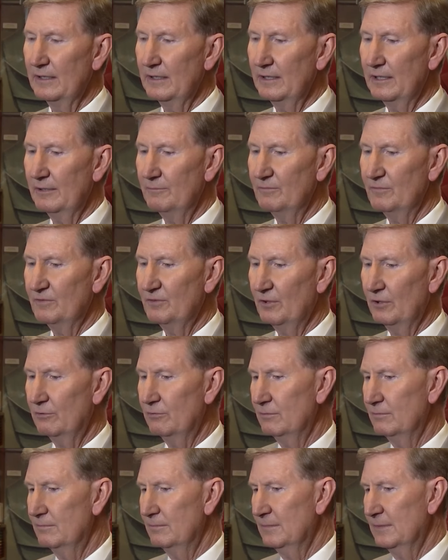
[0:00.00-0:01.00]
Um,
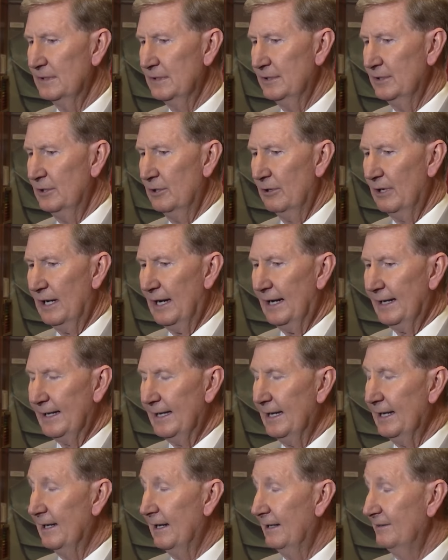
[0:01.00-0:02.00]
so, you know,
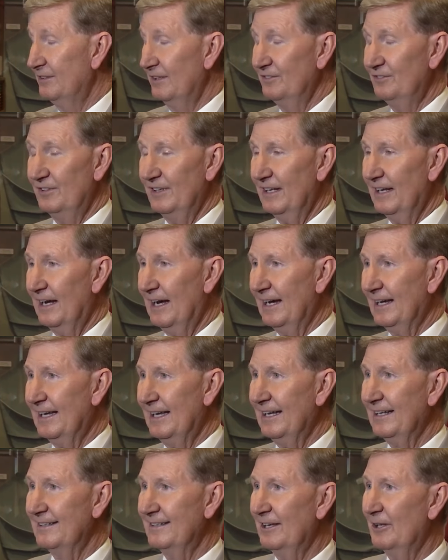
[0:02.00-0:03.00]
again, as I said, I
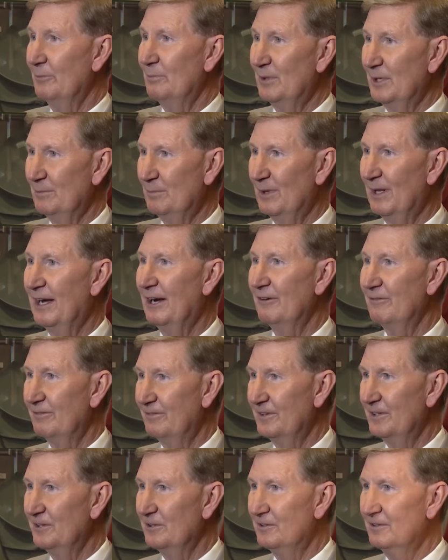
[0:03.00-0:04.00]
can't tell people how to
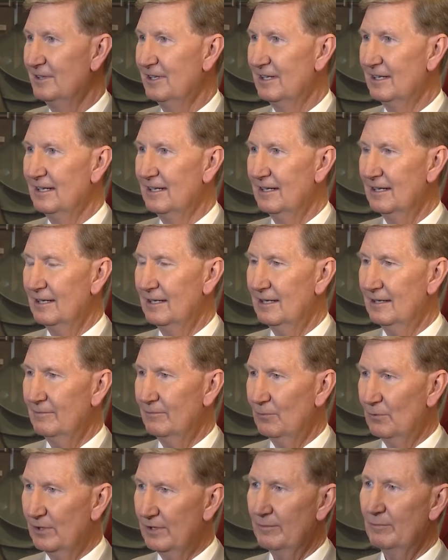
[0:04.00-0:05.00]
feel.
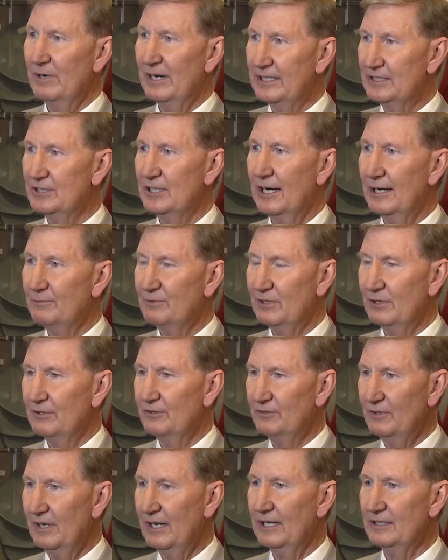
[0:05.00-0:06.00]
Um, one of my jobs
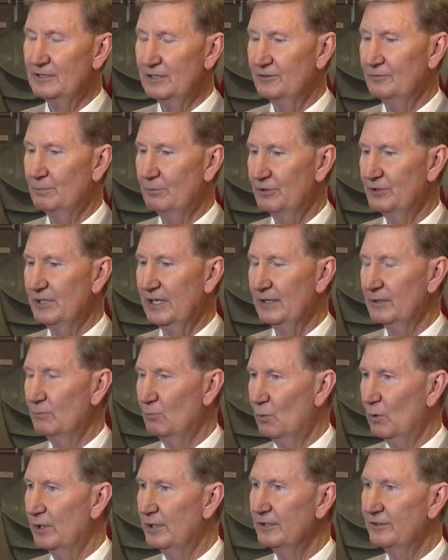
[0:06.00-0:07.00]
here is not just
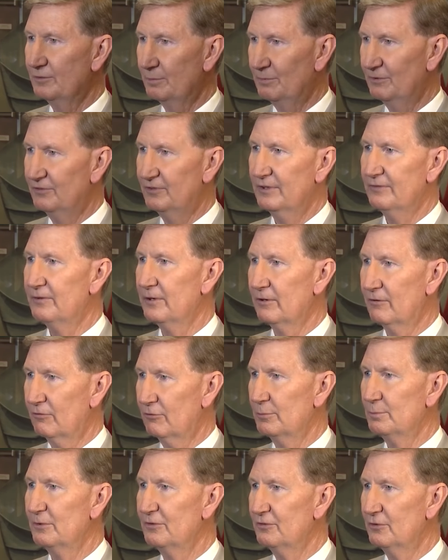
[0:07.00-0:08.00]
protect one specific
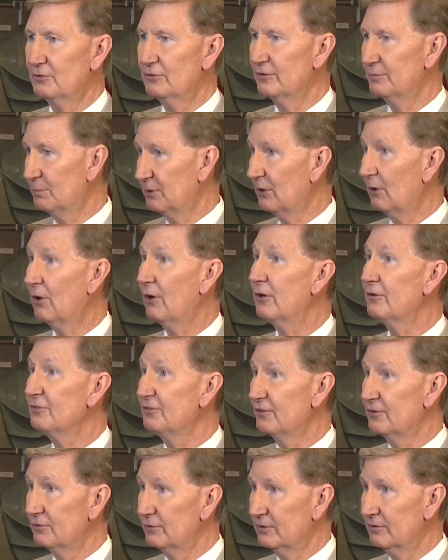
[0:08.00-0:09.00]
group of students, but
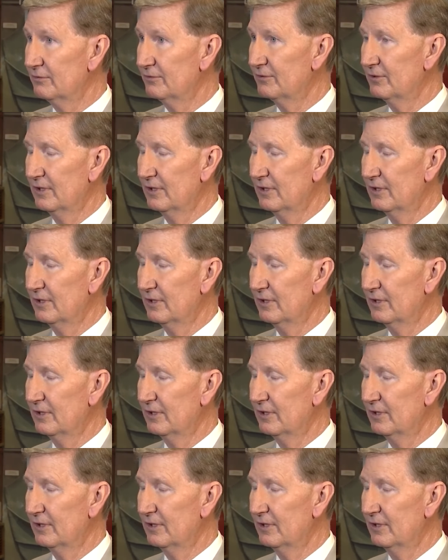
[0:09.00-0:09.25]
all students.